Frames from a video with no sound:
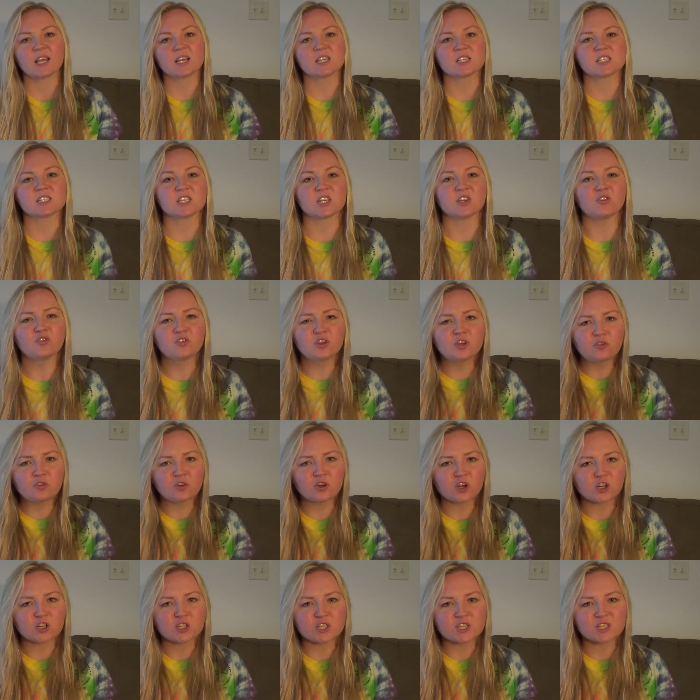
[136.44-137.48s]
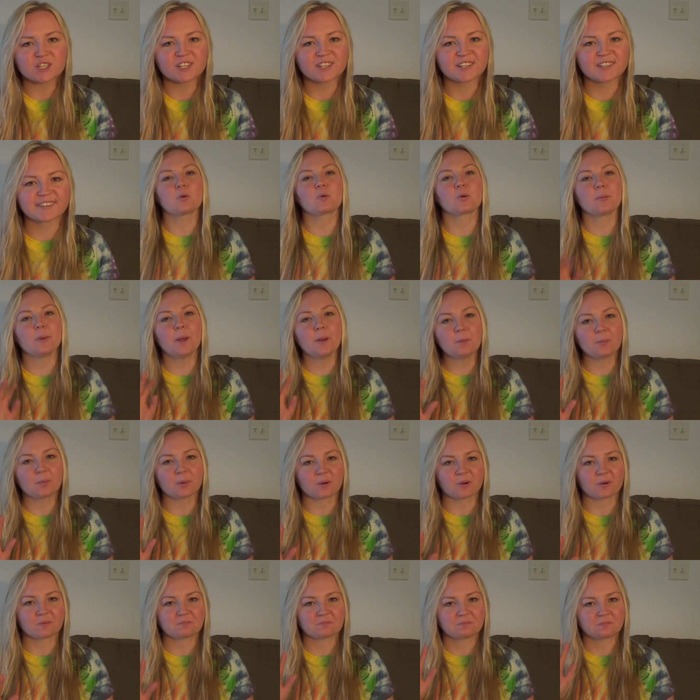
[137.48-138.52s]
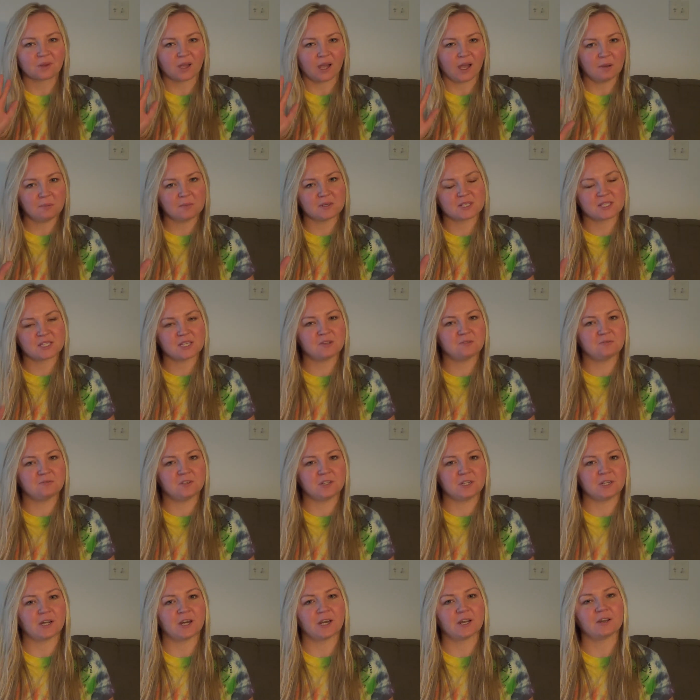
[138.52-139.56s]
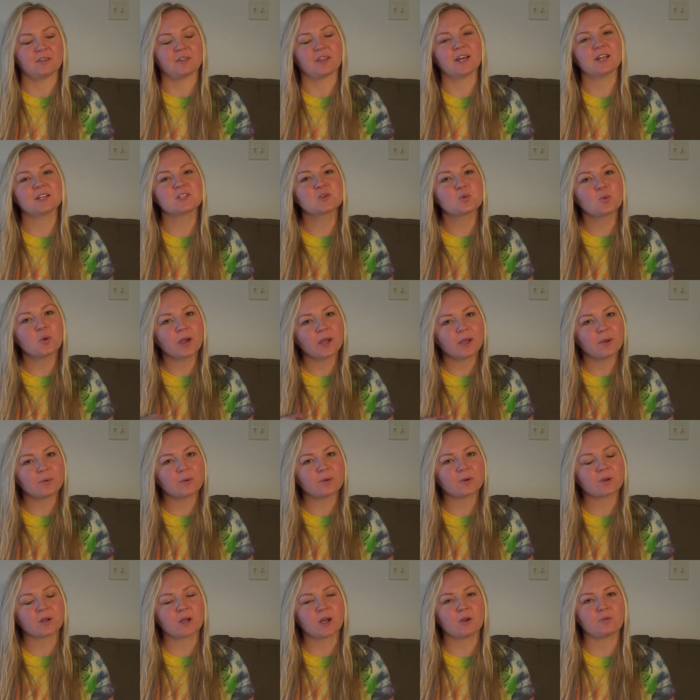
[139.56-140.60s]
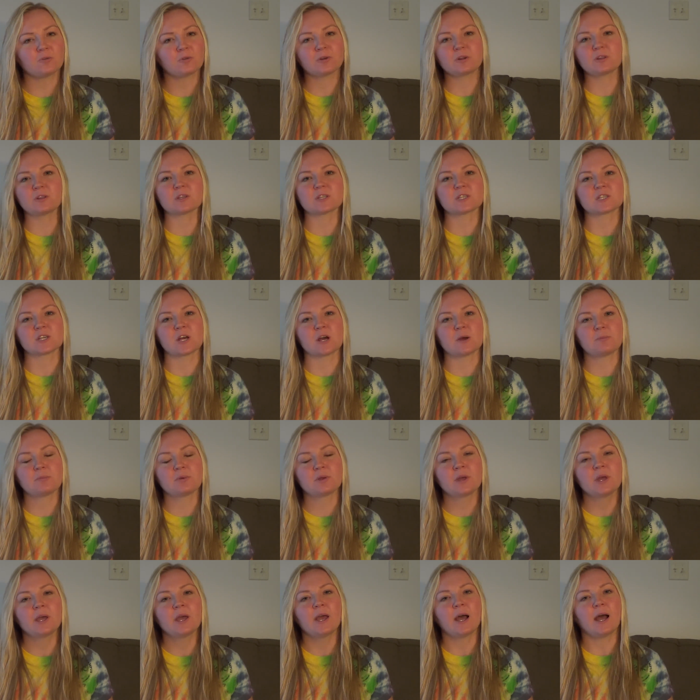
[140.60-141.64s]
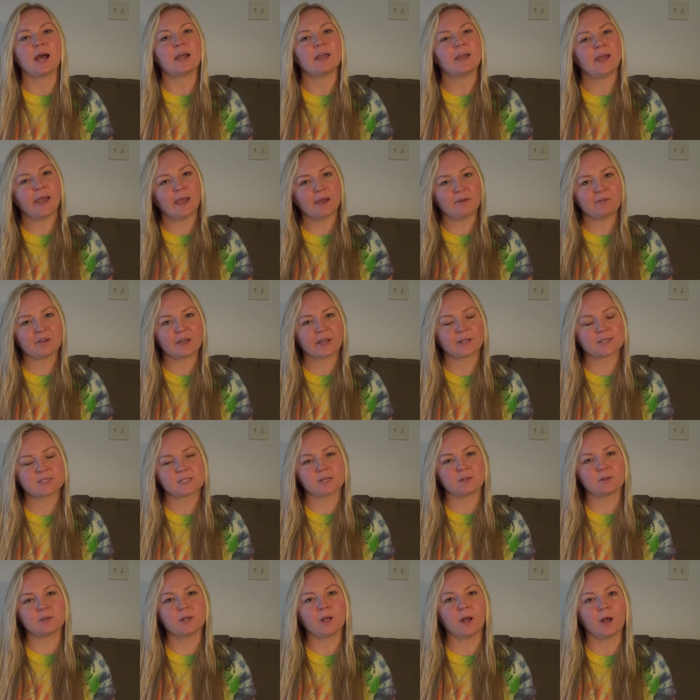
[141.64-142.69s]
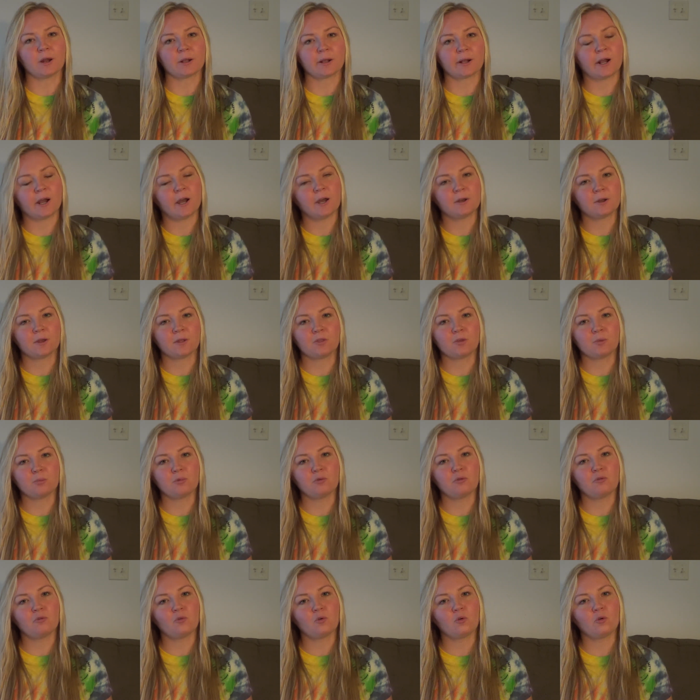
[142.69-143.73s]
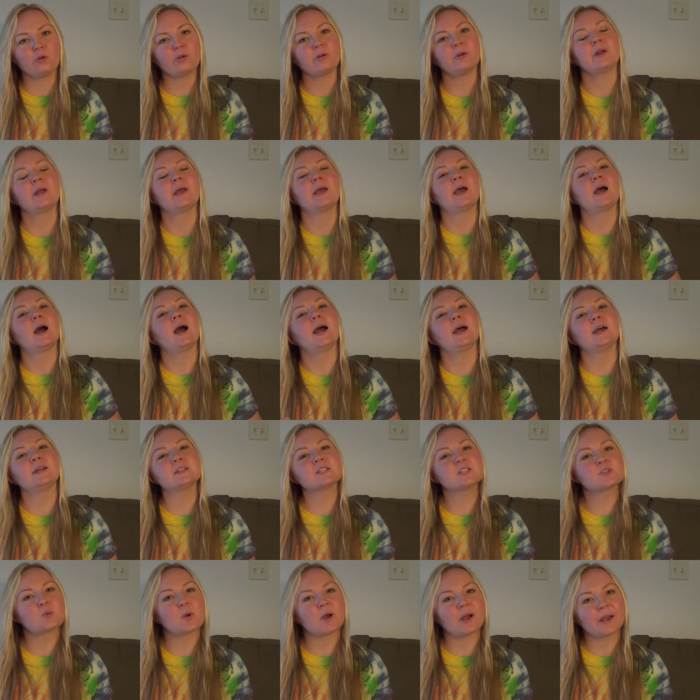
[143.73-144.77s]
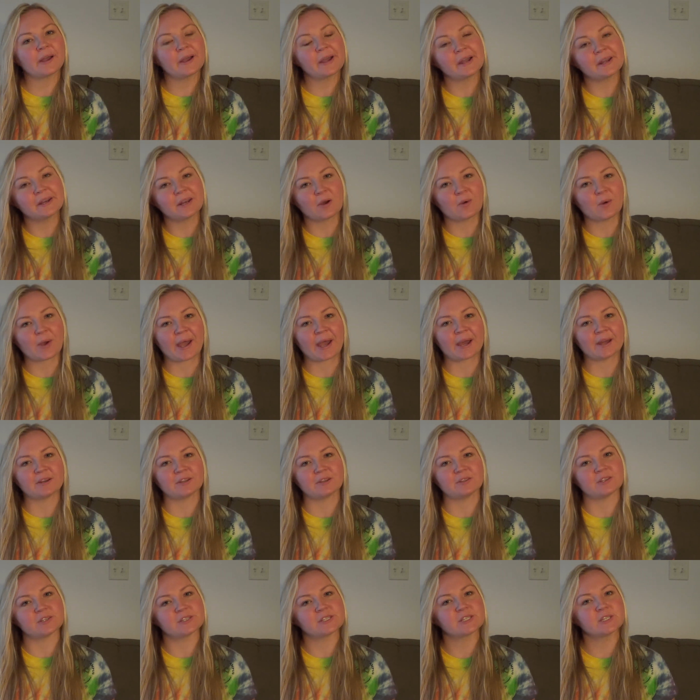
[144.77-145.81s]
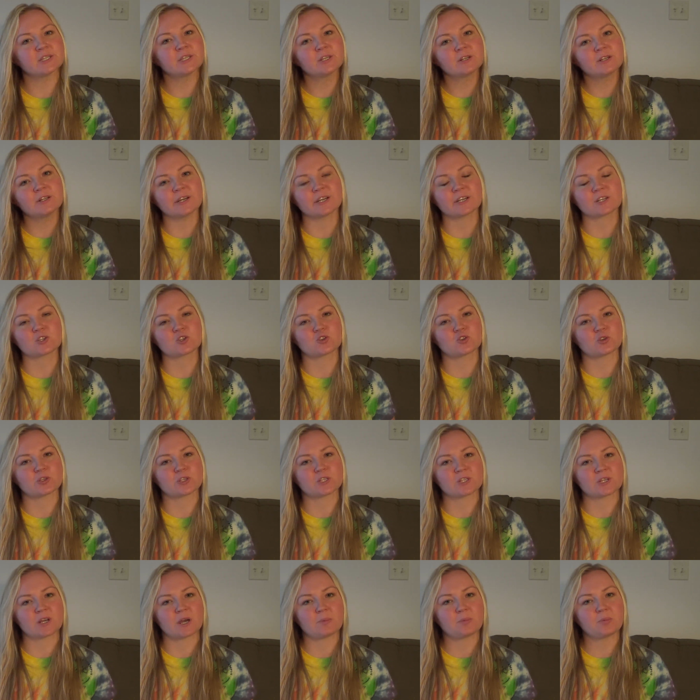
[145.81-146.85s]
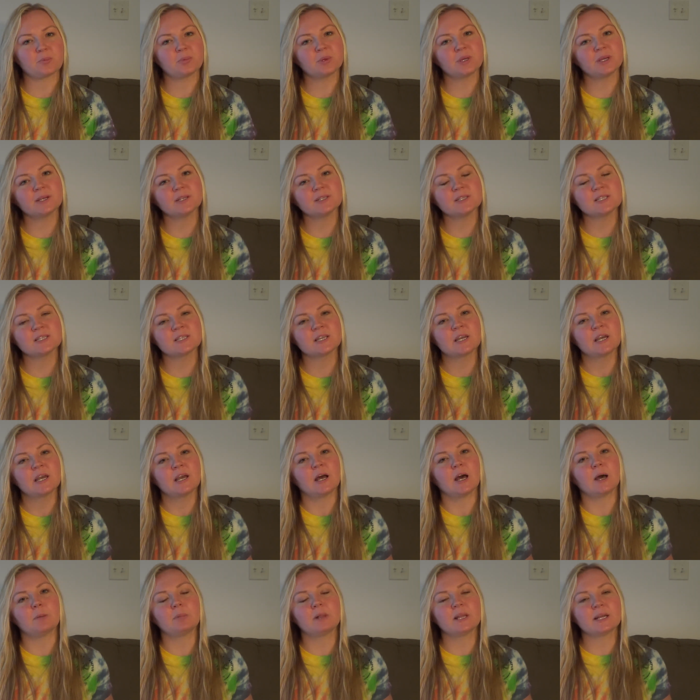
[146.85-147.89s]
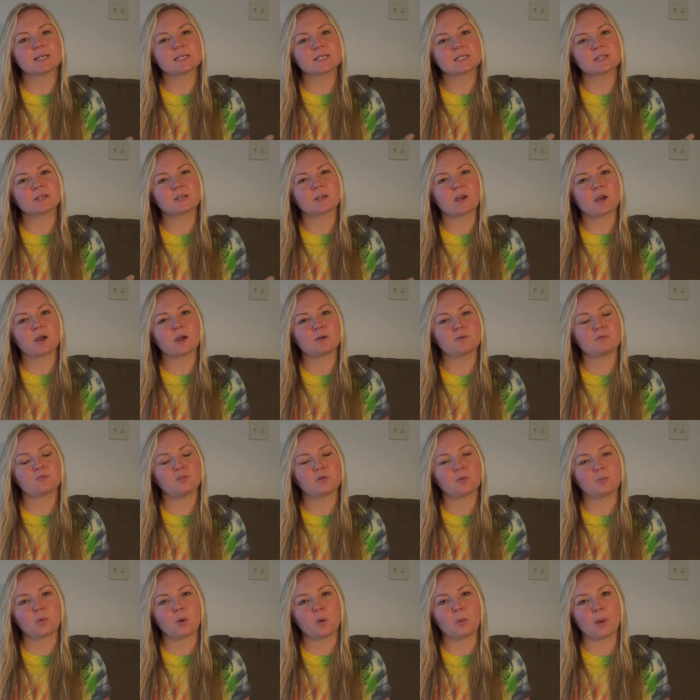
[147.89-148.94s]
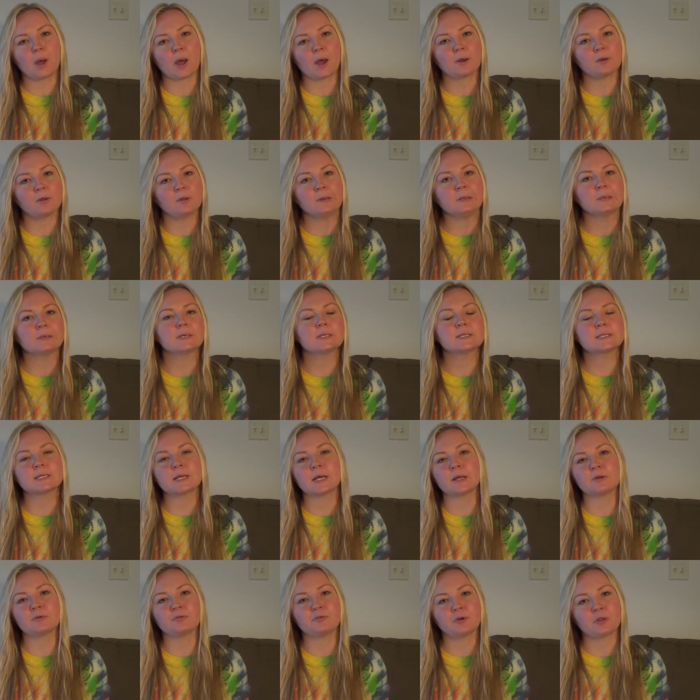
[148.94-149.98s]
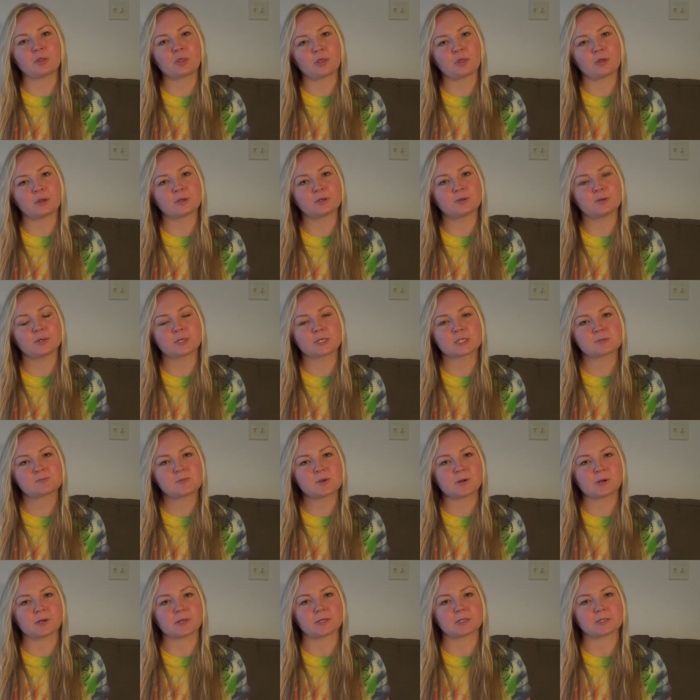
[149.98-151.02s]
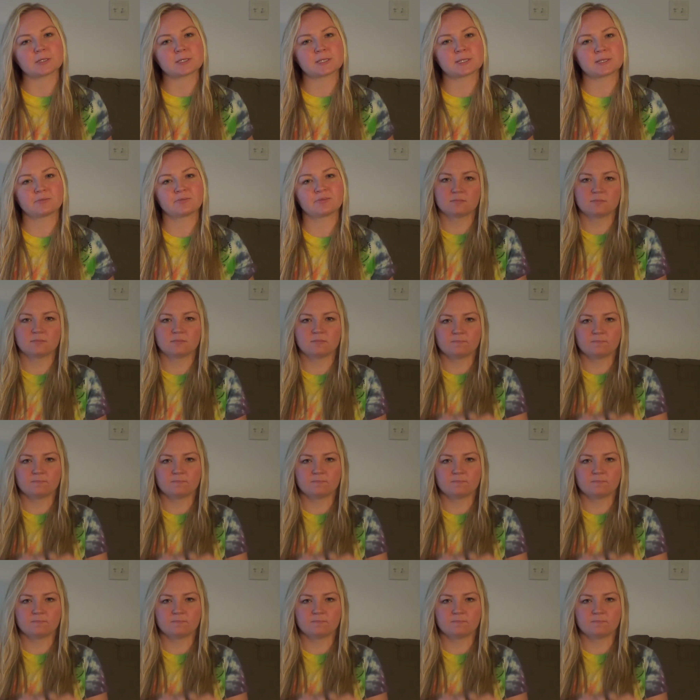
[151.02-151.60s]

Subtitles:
Safety first. Remember, I'm a safety nut, and that's why we're covering this up. I have accidentally gotten cut on them before, hence why I now add in this little extra step, because a plastic cut from a bottle is not a fun thing to experience.